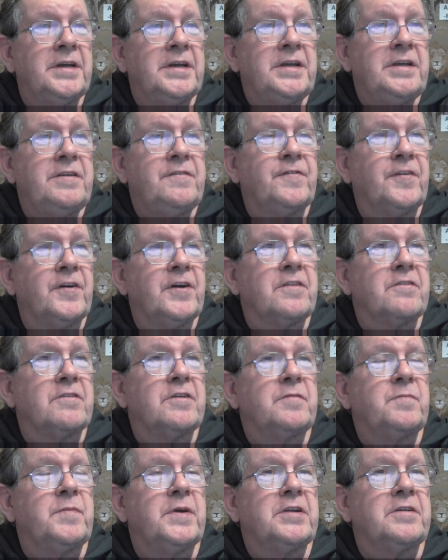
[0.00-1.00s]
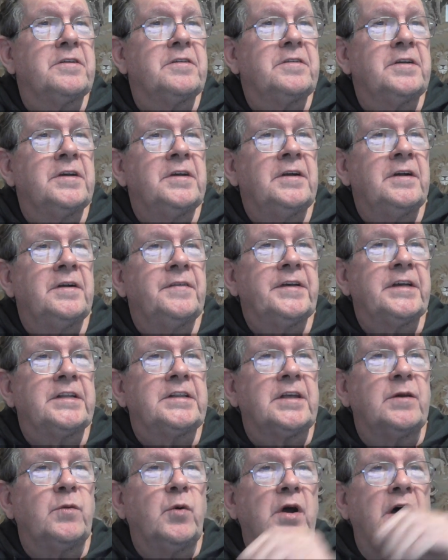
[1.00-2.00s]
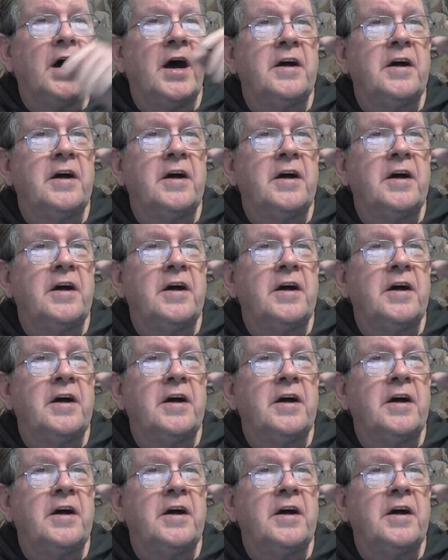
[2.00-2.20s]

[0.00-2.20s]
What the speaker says: He further admitted that there were